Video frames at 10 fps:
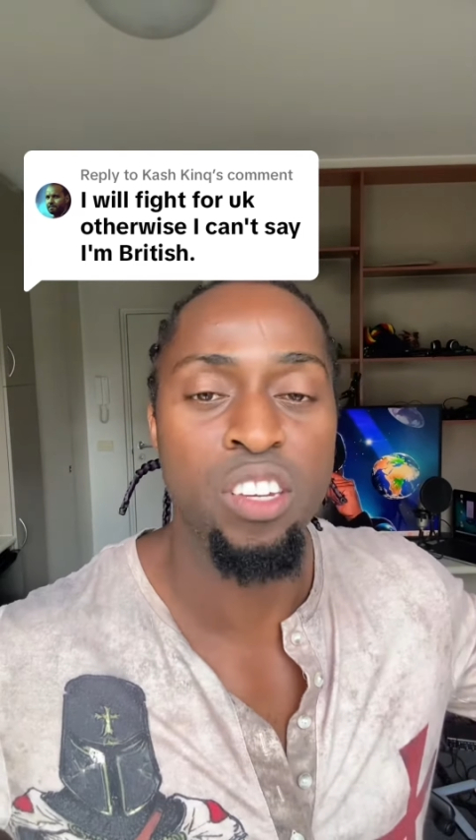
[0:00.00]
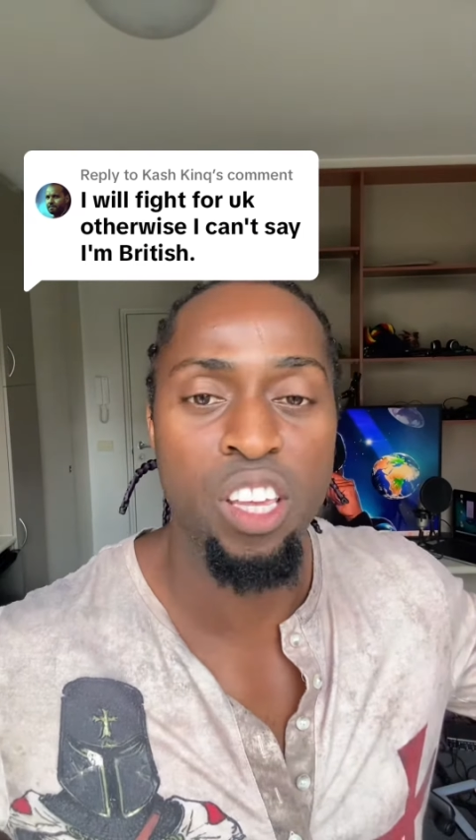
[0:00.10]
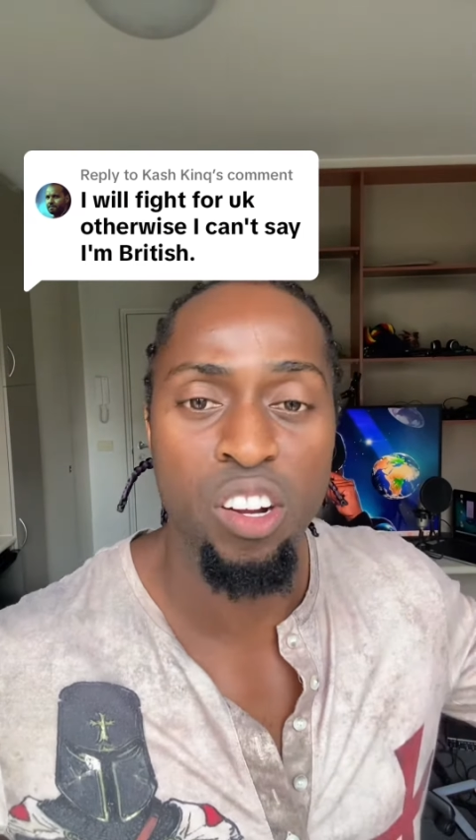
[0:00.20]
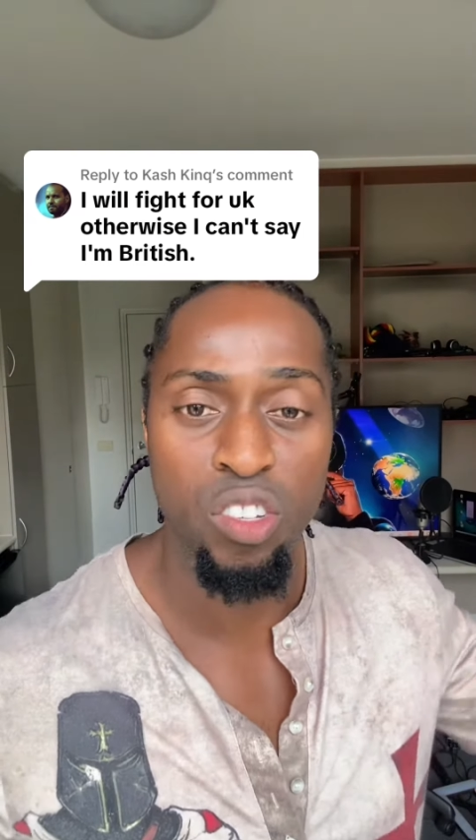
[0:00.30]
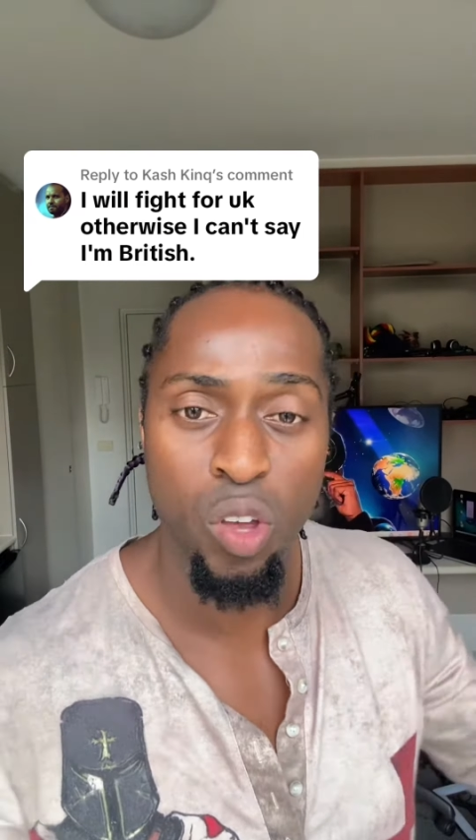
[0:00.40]

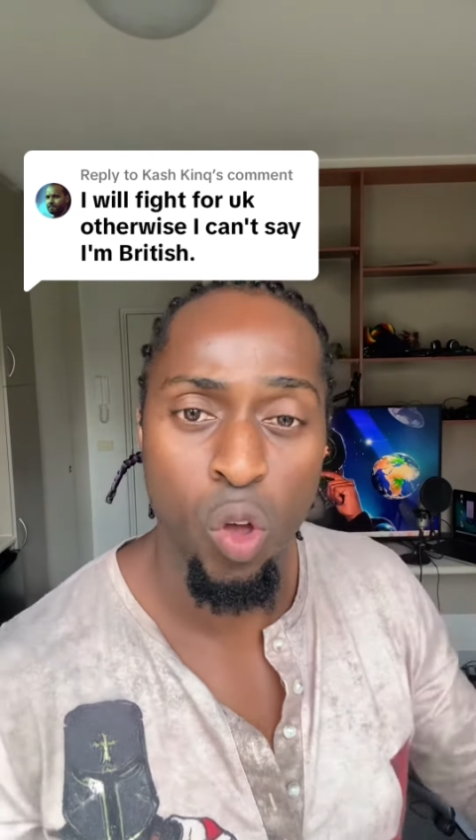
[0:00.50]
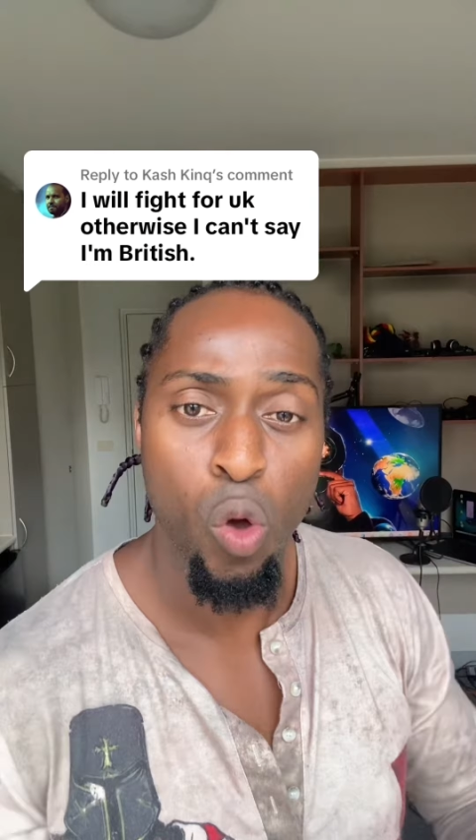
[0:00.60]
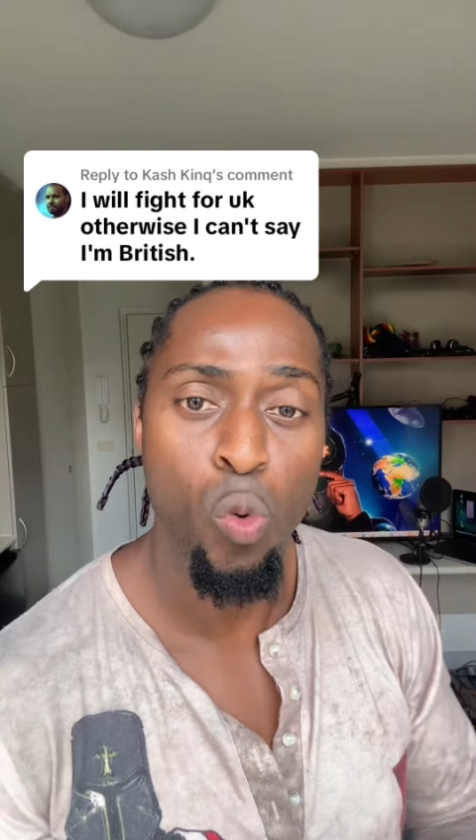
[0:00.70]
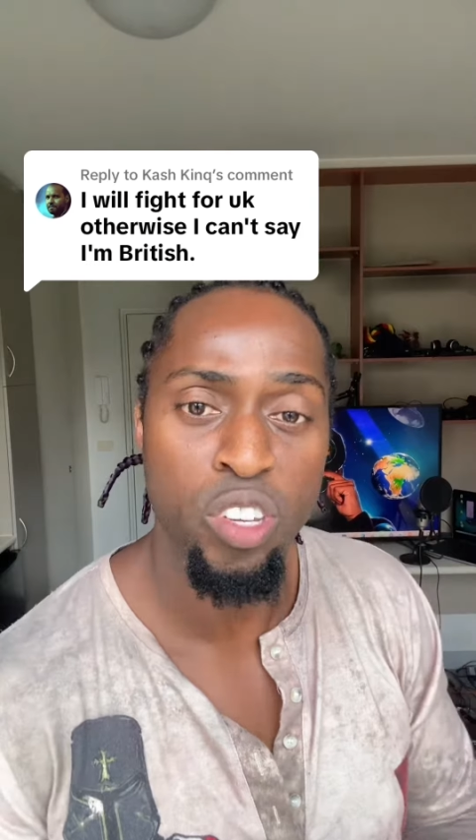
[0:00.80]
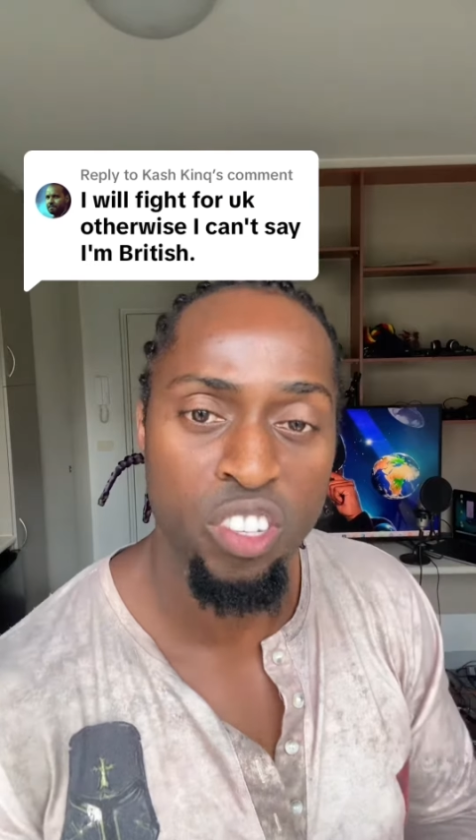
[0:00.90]
years
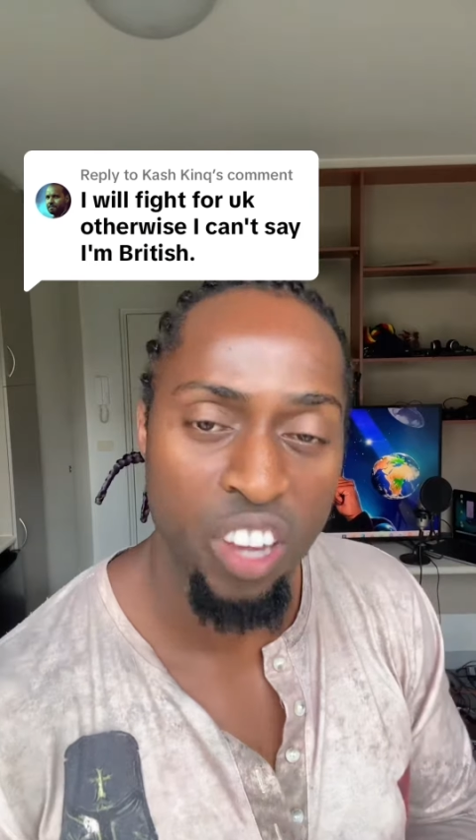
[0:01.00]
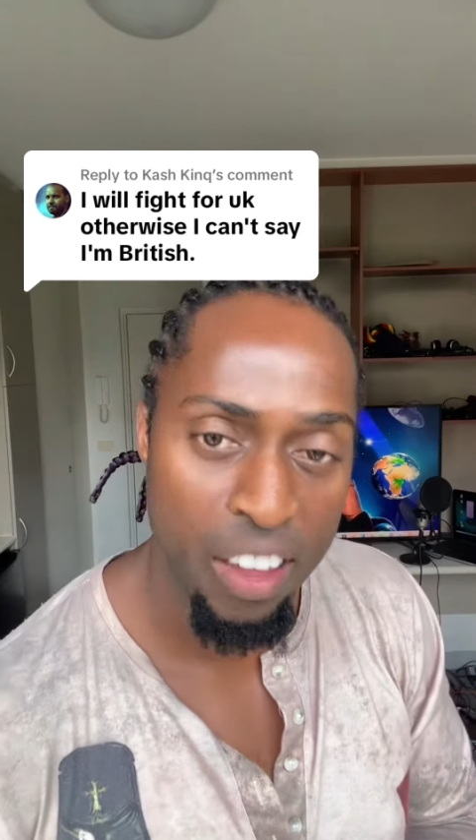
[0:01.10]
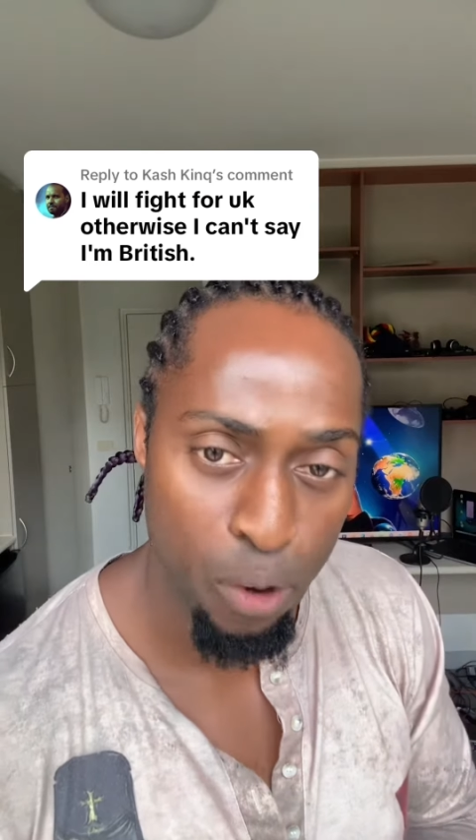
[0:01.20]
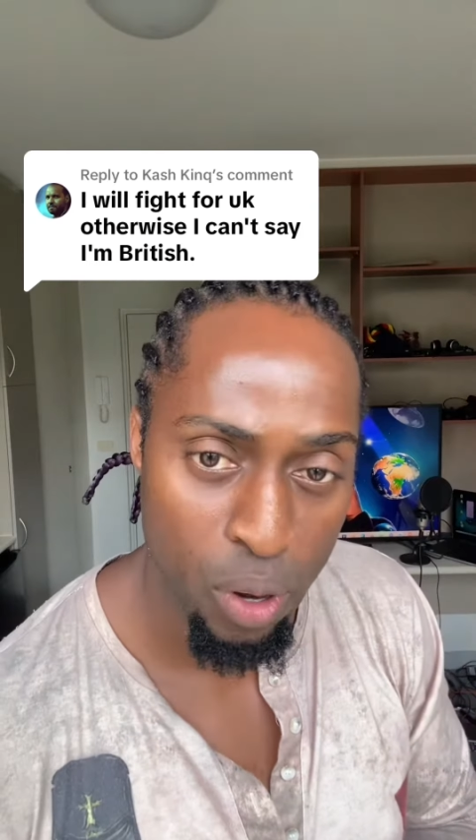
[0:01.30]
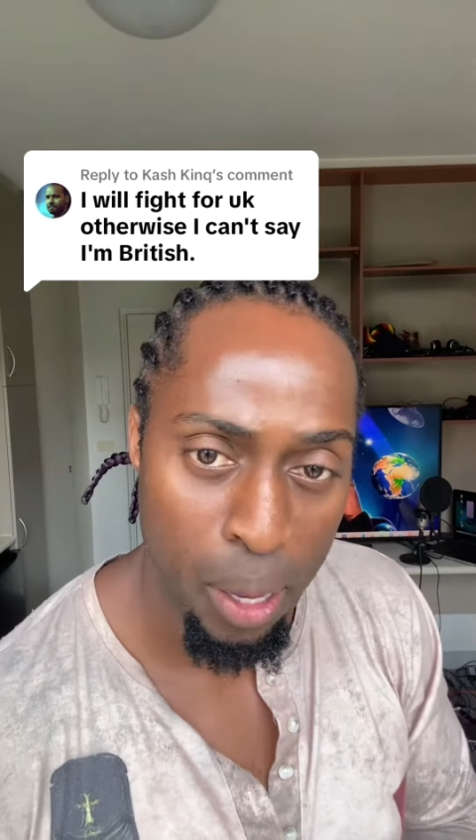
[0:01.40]
was
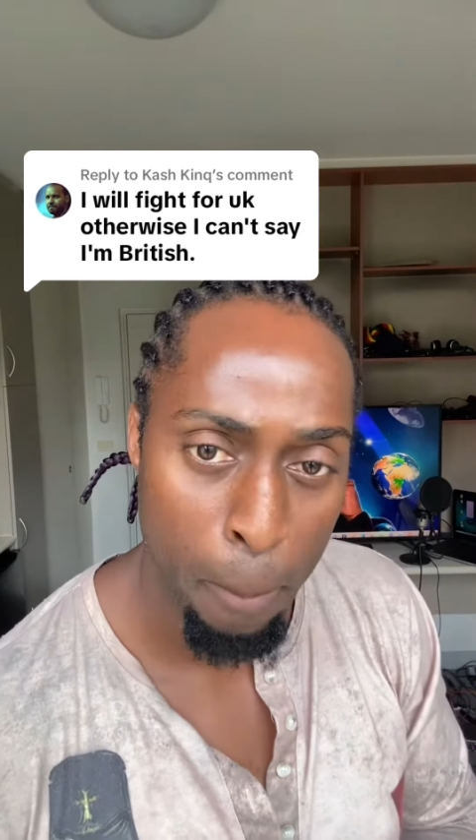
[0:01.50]
slavery.